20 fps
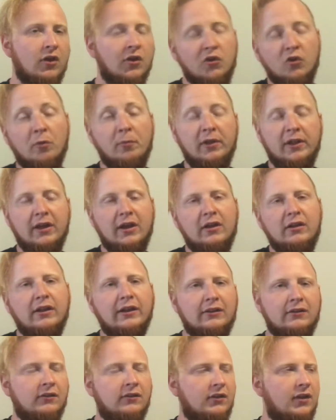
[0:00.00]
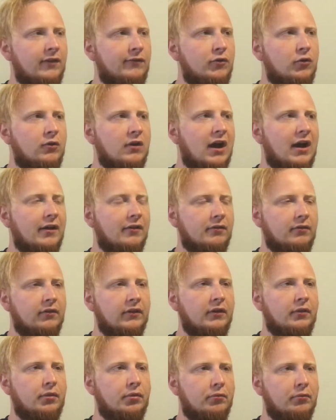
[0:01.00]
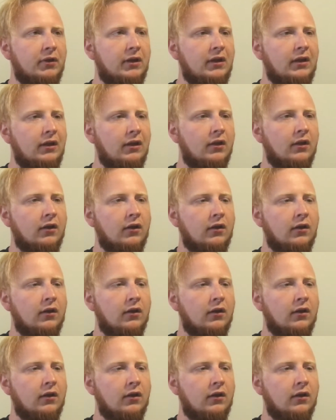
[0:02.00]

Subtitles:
Normally I like to give you guys like 3